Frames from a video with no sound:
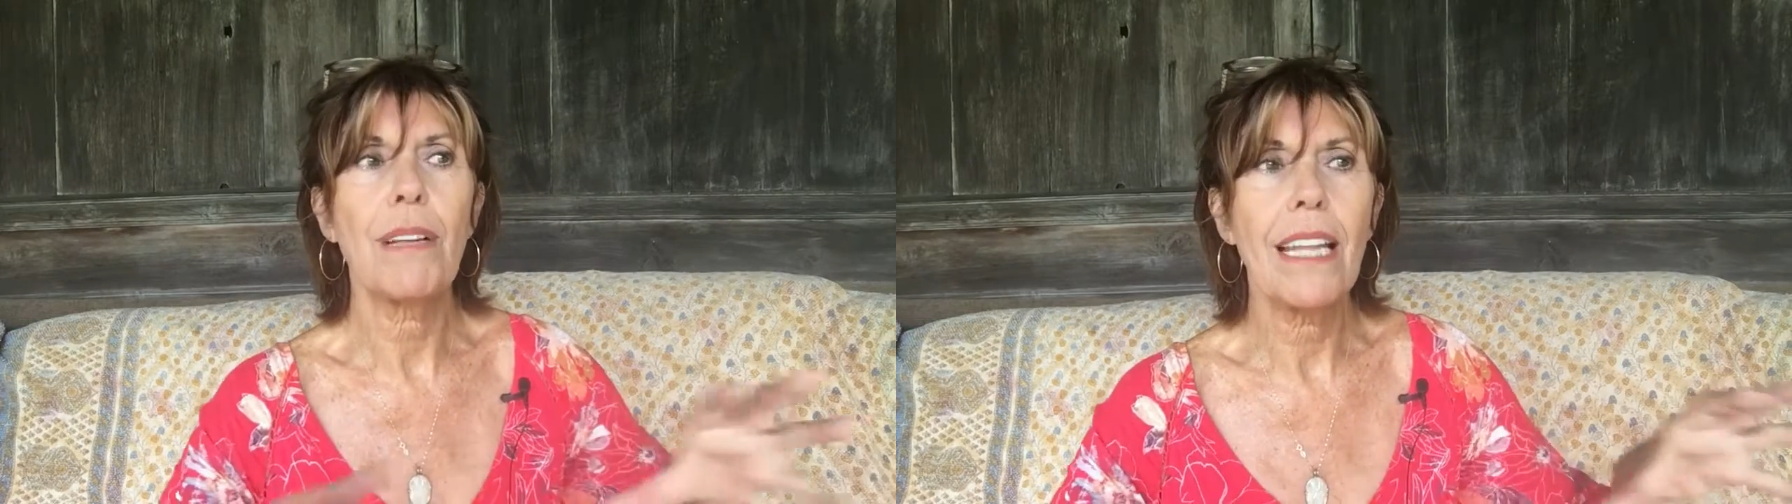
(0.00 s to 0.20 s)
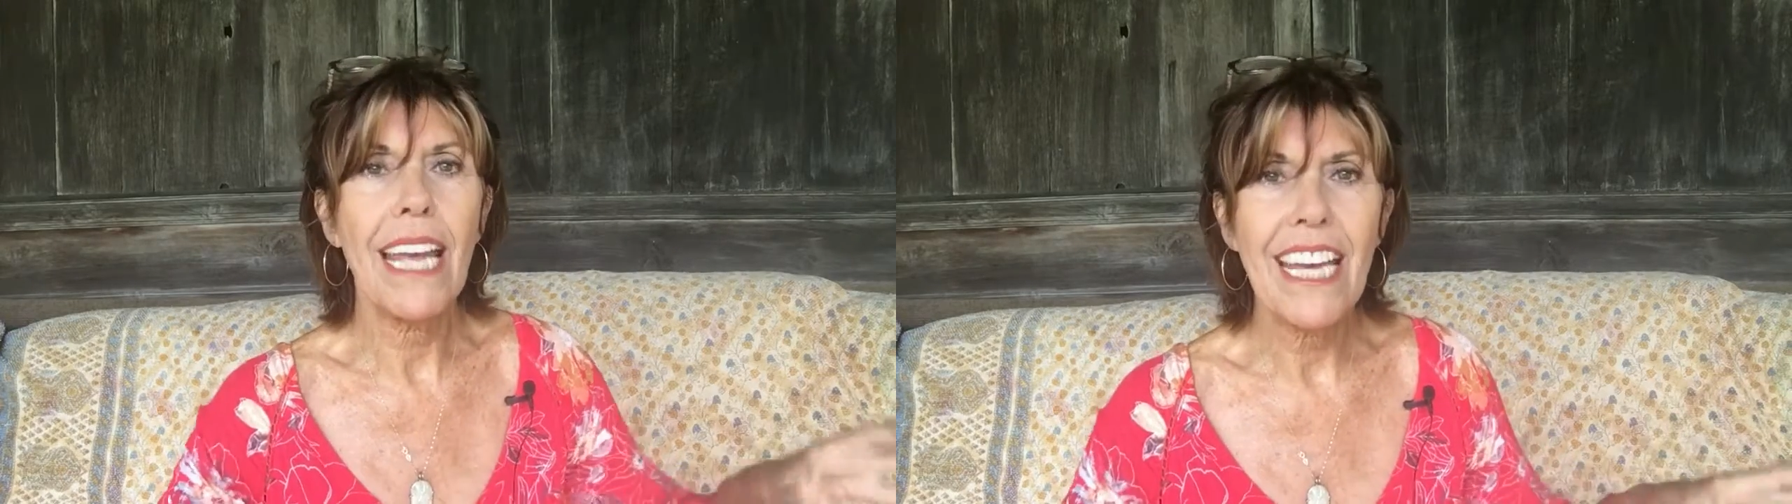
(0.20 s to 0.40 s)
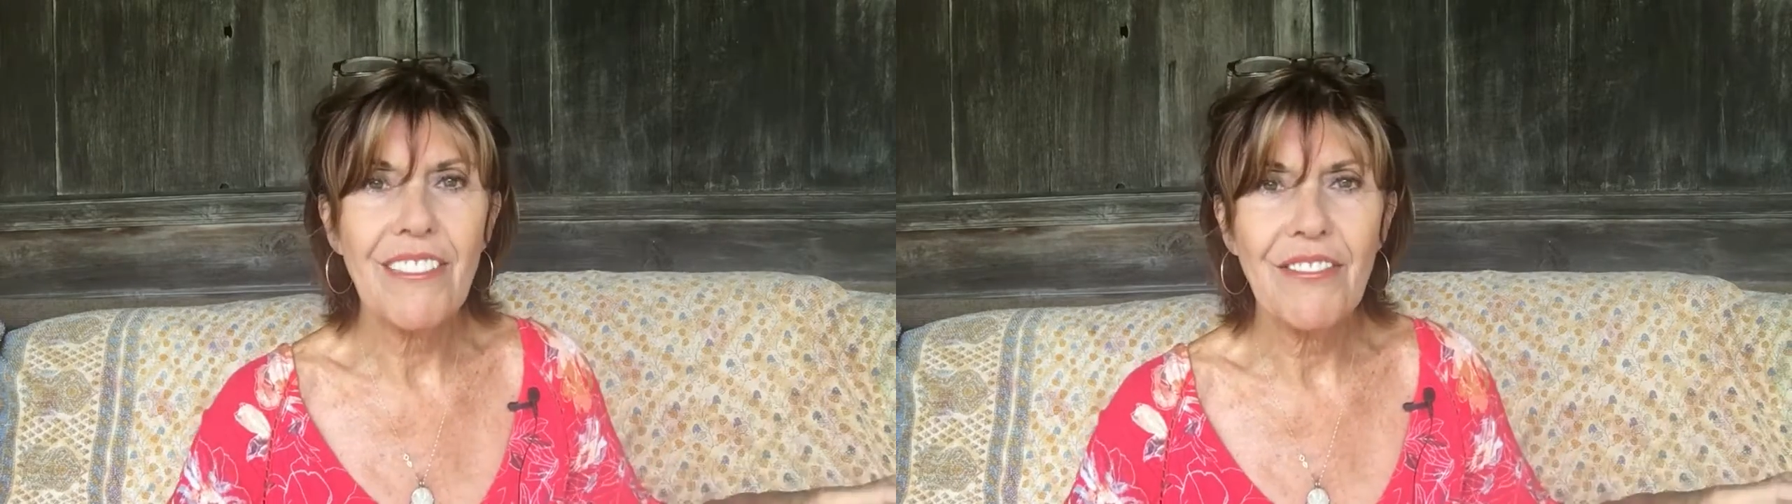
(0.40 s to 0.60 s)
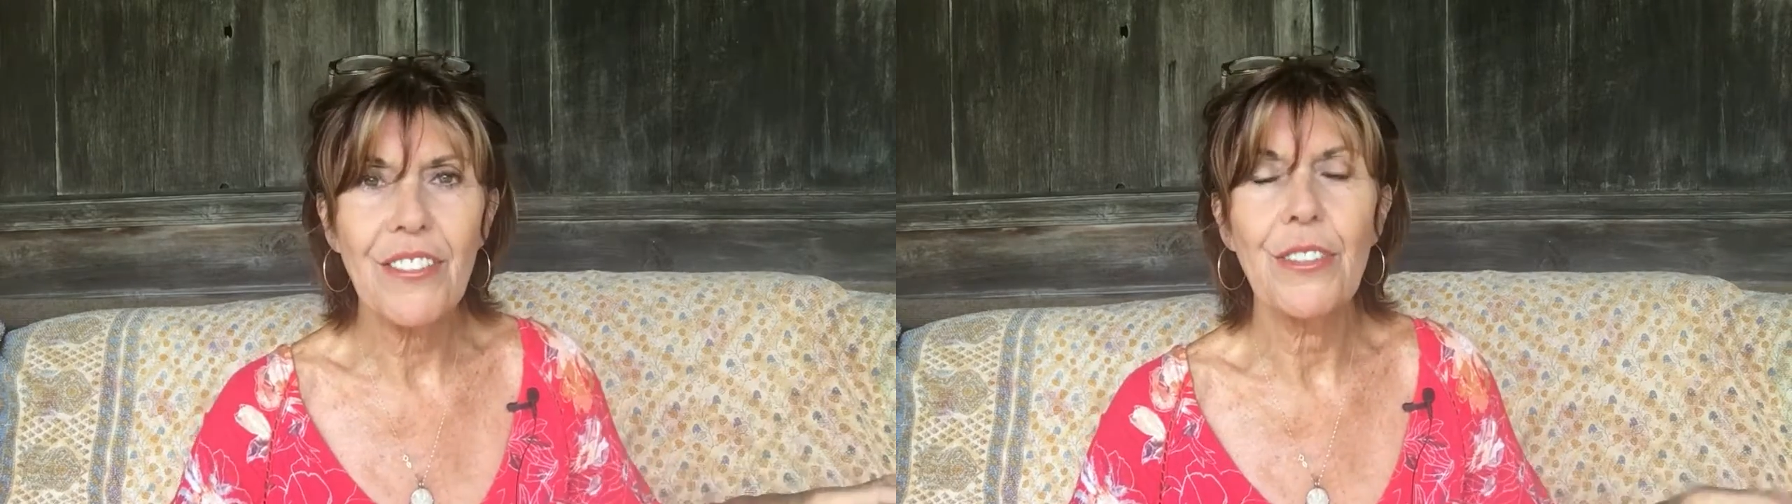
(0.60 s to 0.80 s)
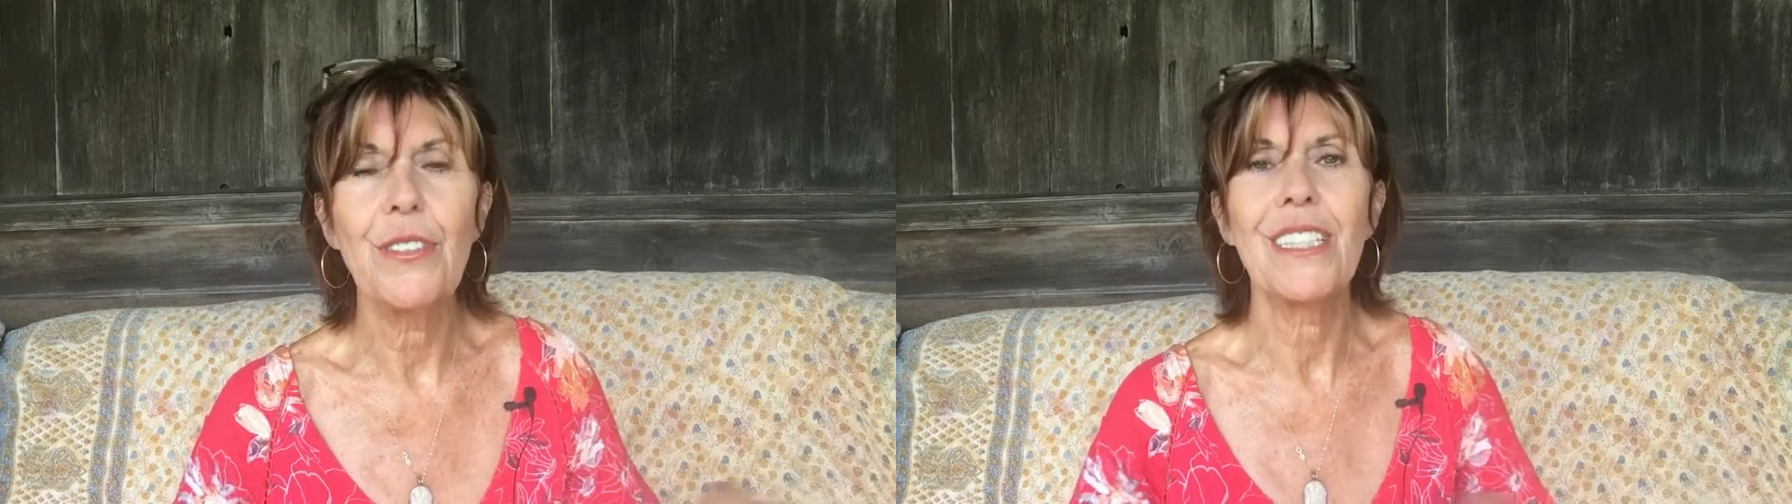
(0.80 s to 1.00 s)
plain
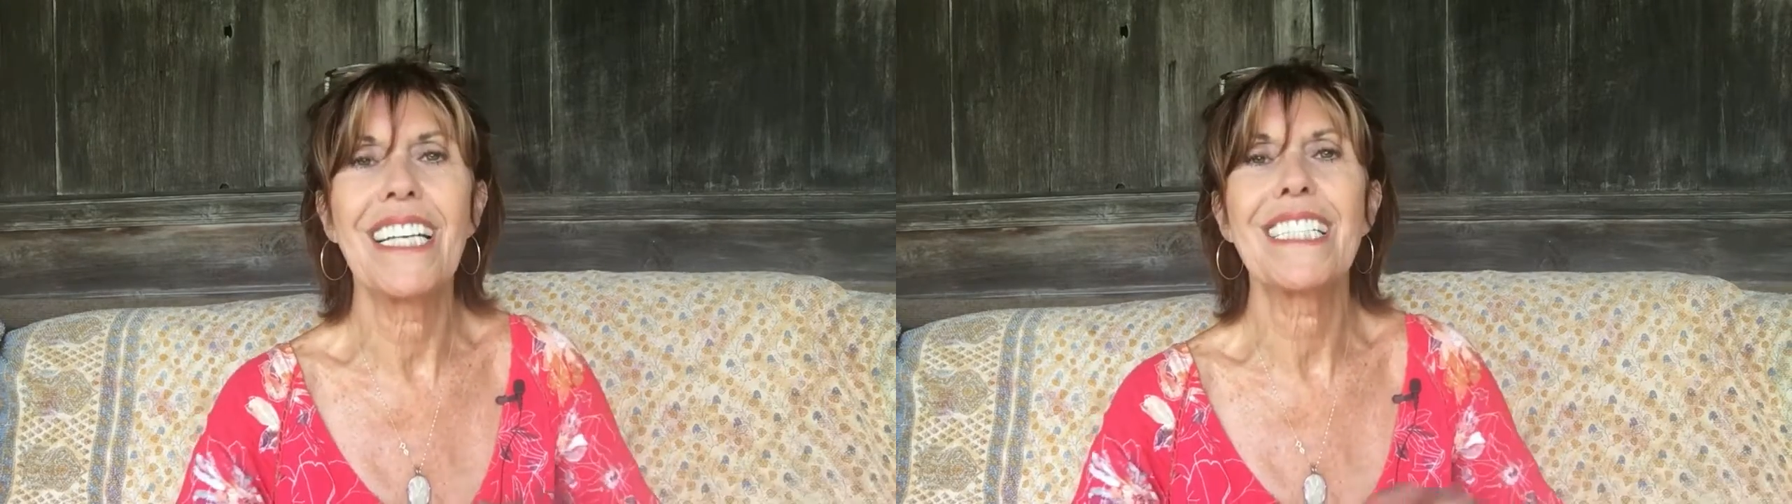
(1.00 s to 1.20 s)
food